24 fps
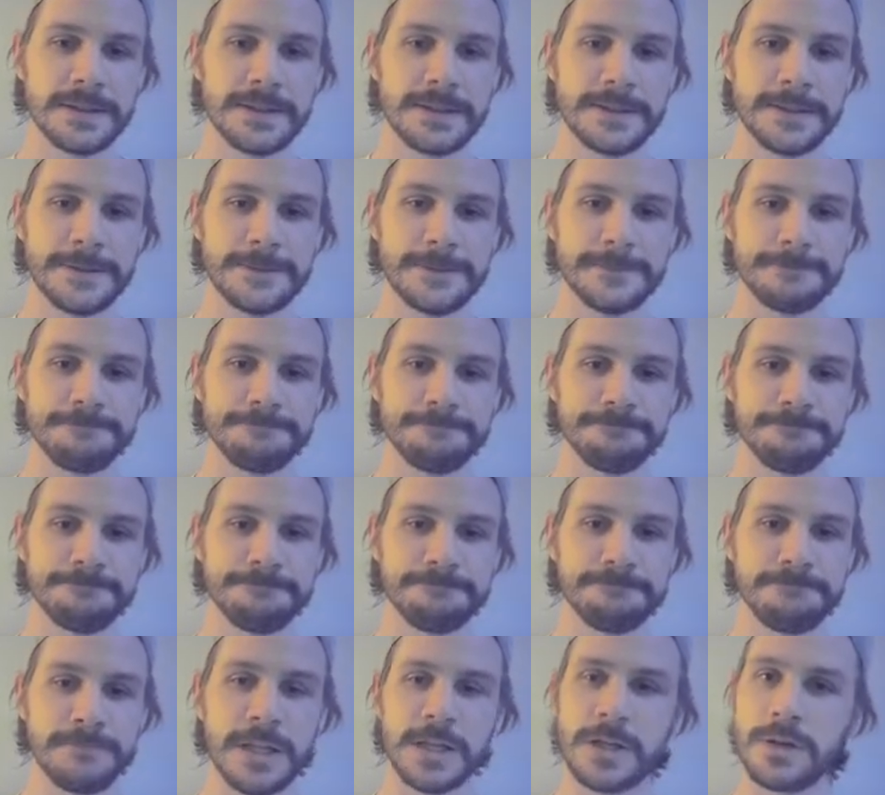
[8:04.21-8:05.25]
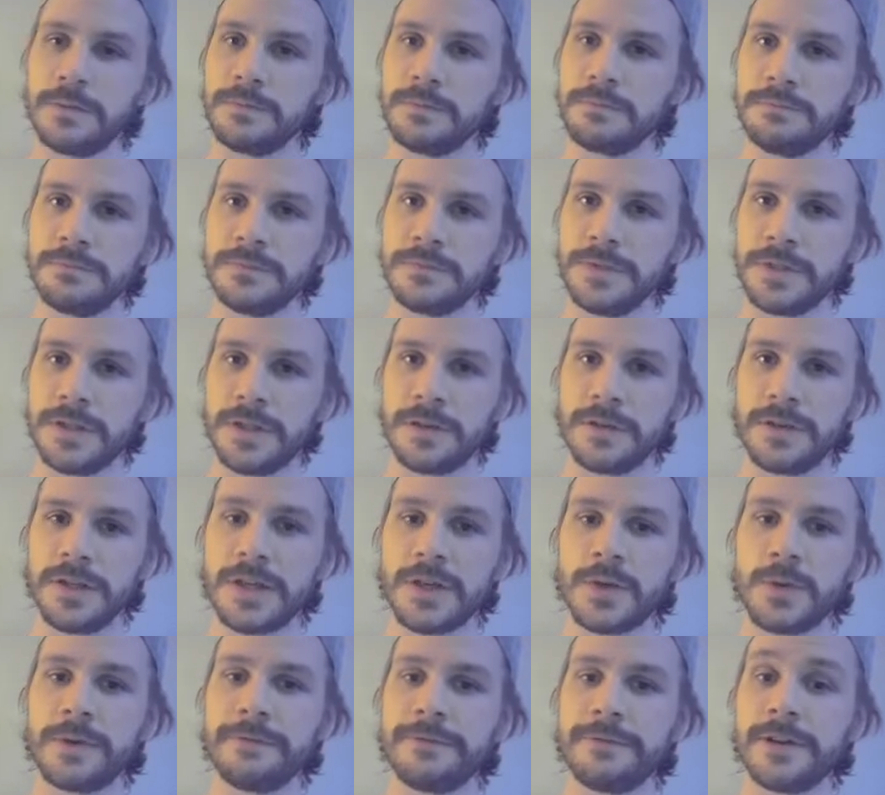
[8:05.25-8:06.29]
like the
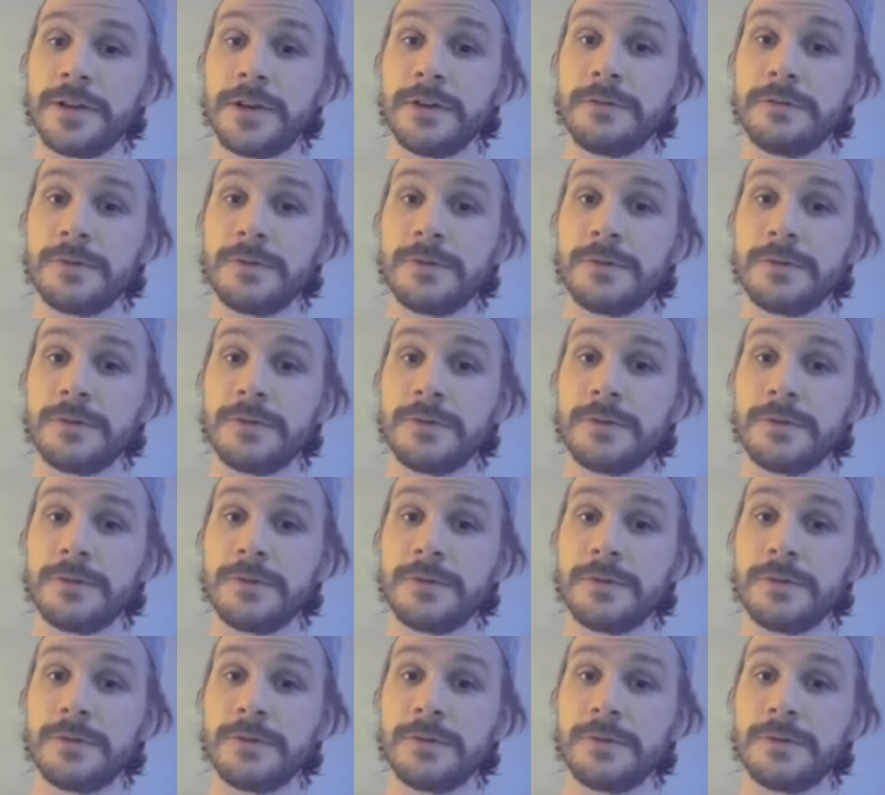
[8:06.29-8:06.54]
equivalent